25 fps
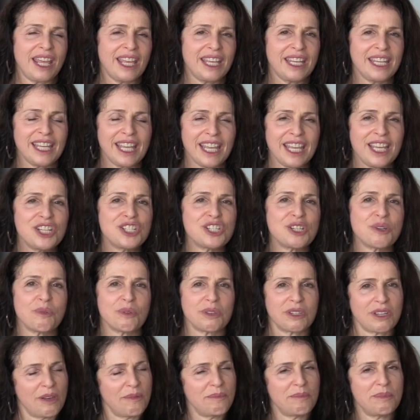engaging
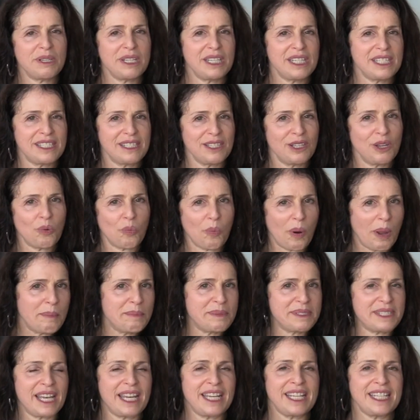with companies and their
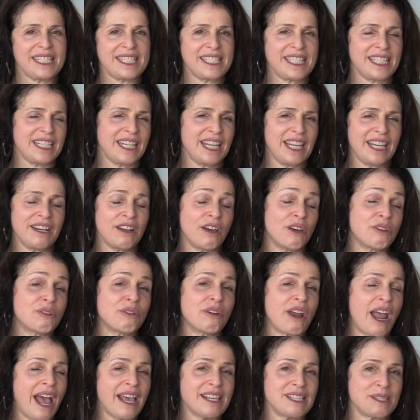websites and
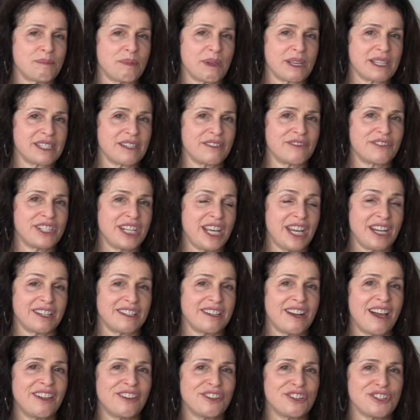other aspects of
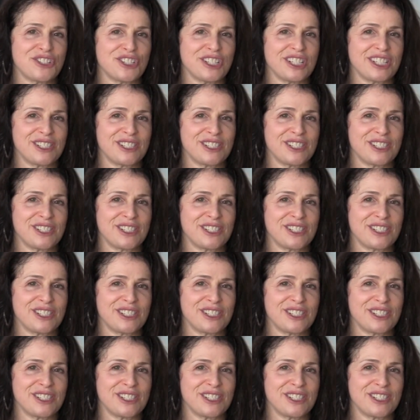technology.